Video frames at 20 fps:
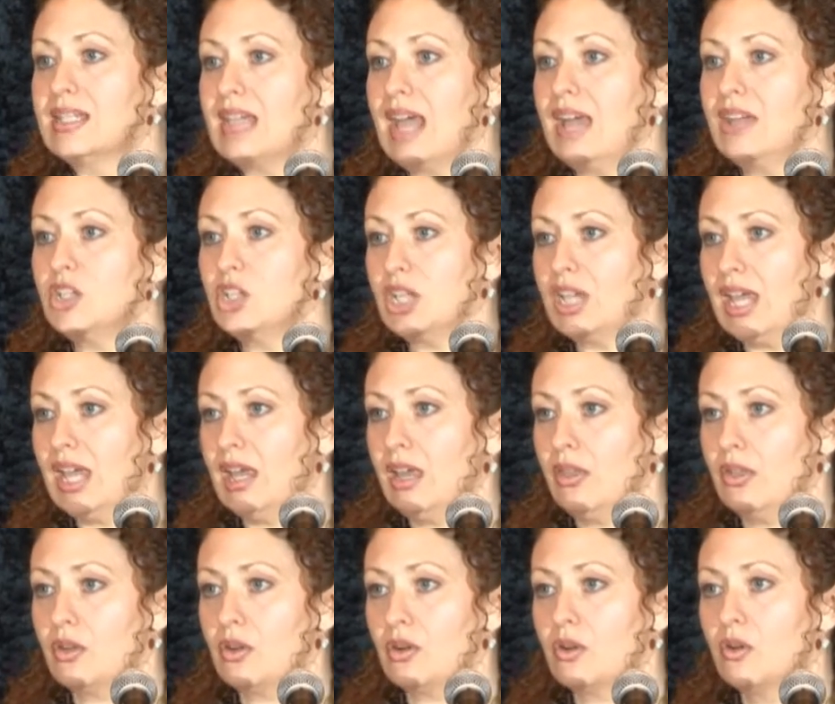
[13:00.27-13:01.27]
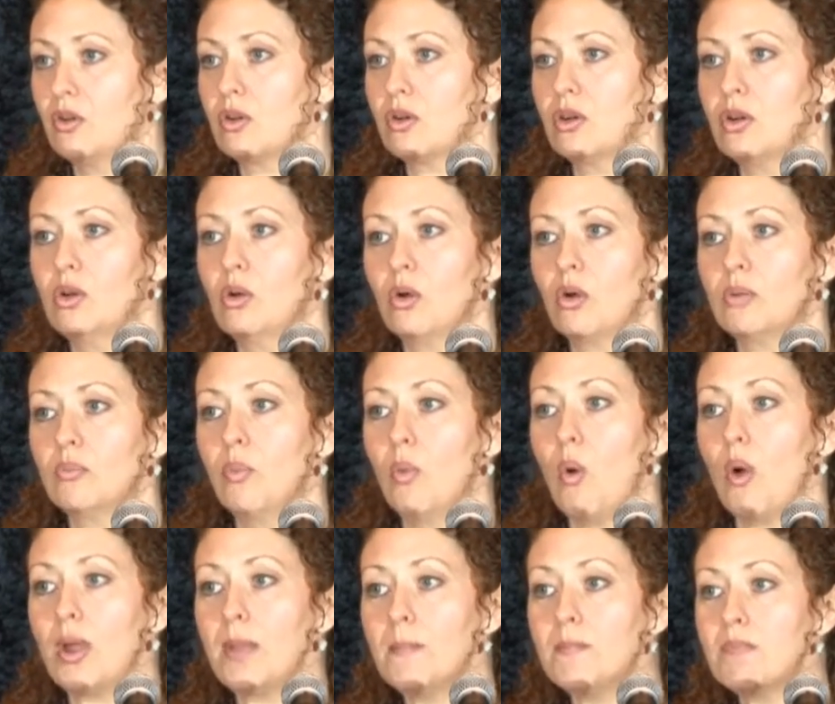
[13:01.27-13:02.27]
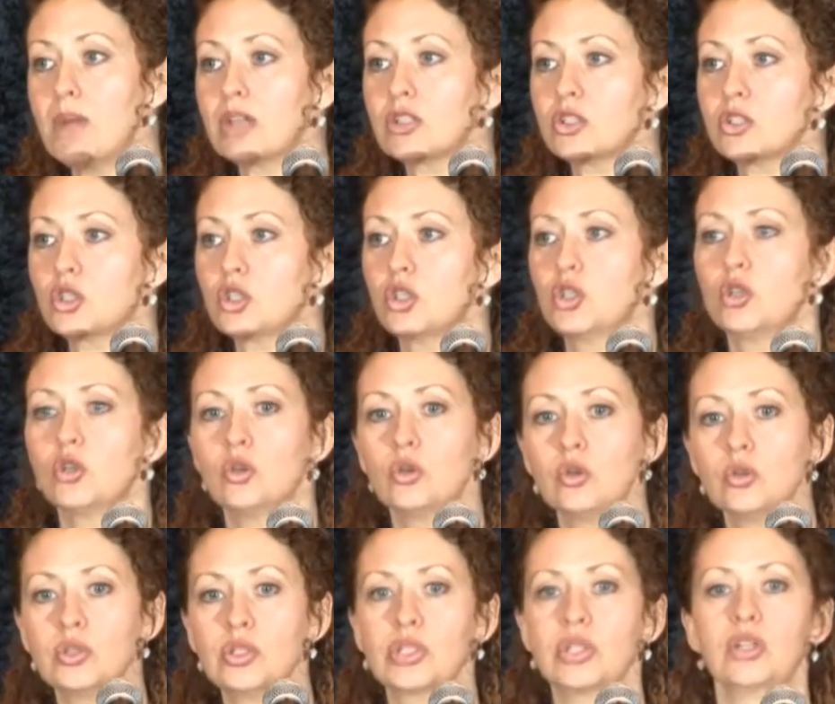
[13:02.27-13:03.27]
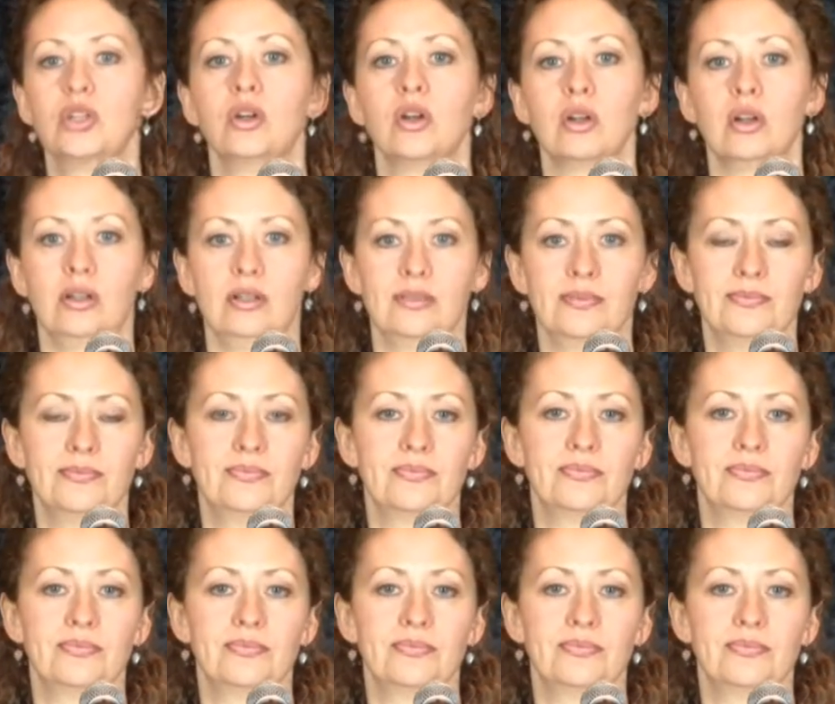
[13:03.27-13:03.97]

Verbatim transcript: to educate their girl or boy, must choose the girl.